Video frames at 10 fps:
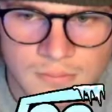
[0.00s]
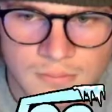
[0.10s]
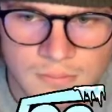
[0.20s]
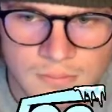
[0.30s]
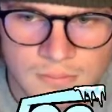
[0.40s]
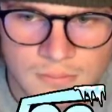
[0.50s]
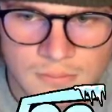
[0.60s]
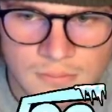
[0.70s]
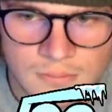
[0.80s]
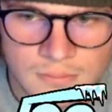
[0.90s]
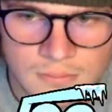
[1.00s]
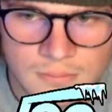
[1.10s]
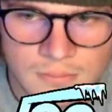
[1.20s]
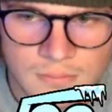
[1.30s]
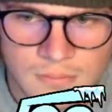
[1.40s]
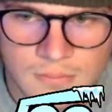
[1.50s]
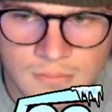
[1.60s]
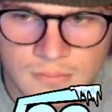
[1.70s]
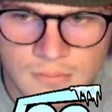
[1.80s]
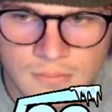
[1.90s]

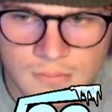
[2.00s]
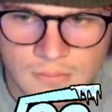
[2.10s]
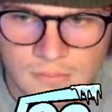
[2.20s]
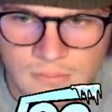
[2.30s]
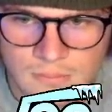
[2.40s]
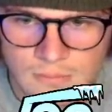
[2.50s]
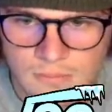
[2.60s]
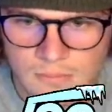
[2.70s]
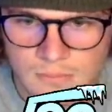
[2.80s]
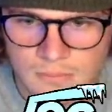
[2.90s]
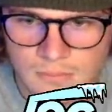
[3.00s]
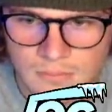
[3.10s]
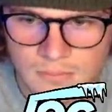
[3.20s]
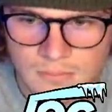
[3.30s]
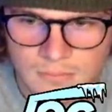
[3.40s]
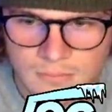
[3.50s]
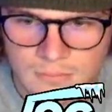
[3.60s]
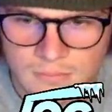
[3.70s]
(silence)